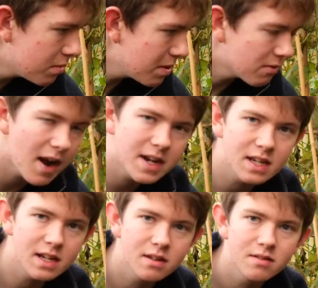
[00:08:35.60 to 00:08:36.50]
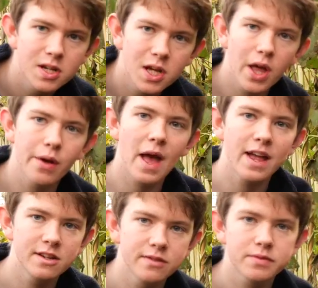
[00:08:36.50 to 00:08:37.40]
be ready
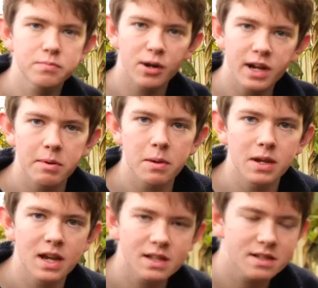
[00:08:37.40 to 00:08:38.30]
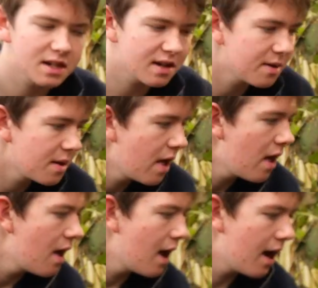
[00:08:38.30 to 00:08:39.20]
end of spring, maybe next year.
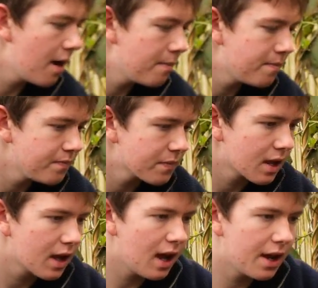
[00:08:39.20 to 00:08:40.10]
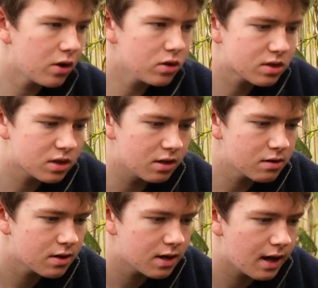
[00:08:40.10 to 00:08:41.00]
And
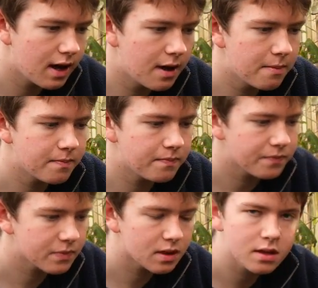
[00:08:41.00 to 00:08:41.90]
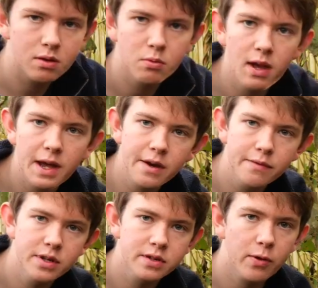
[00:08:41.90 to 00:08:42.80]
also we had our
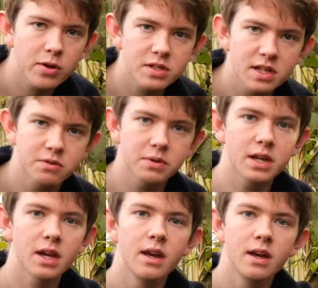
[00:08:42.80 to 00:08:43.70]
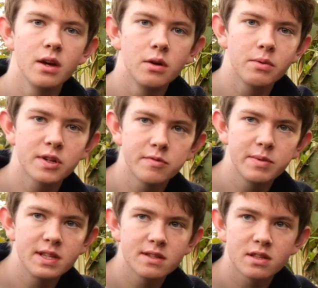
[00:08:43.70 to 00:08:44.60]
first frost this week, which
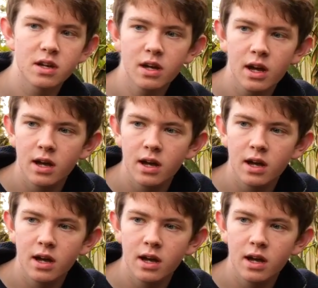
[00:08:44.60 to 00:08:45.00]
means that